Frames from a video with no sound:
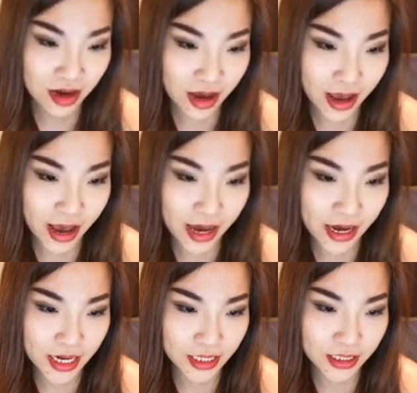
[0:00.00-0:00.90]

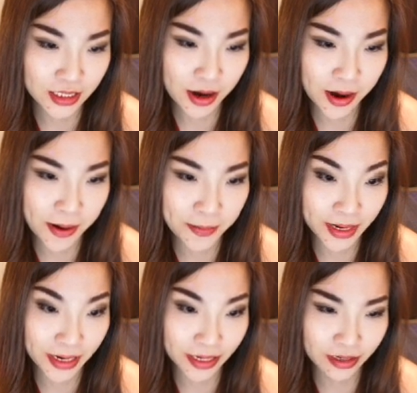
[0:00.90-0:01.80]
and some
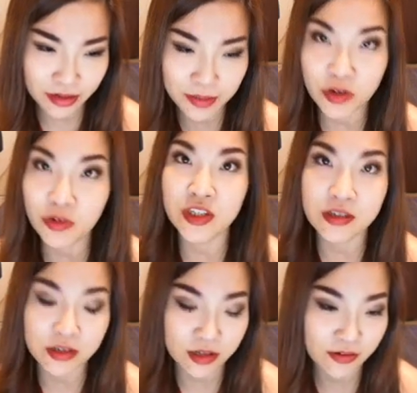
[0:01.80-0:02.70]
like
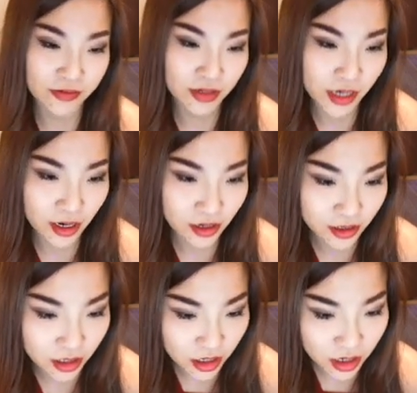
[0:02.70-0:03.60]
immigration stuff in Thailand.
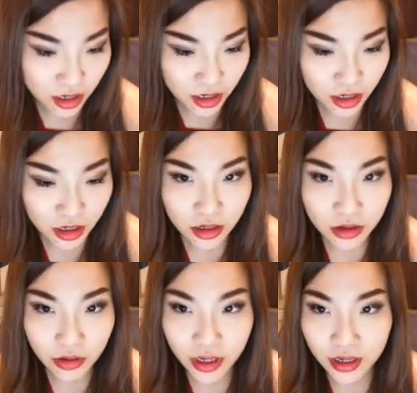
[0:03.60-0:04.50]

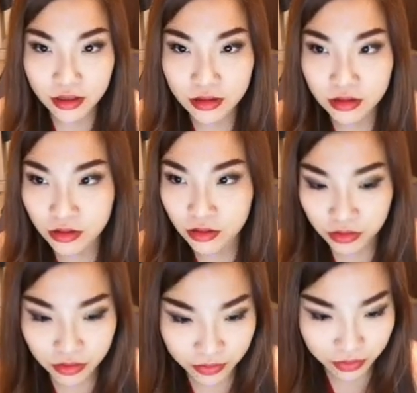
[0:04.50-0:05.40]
Okay,
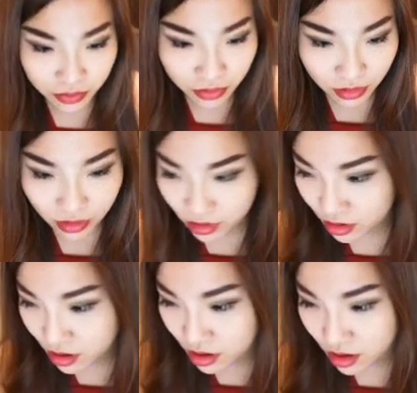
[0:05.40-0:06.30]
so
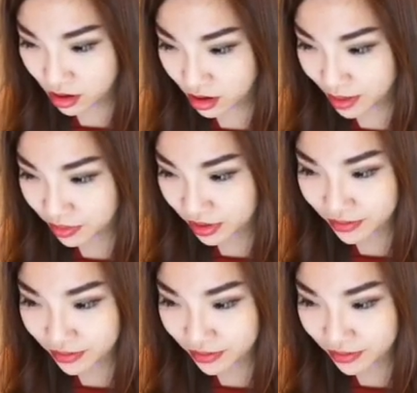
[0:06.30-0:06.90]
I believe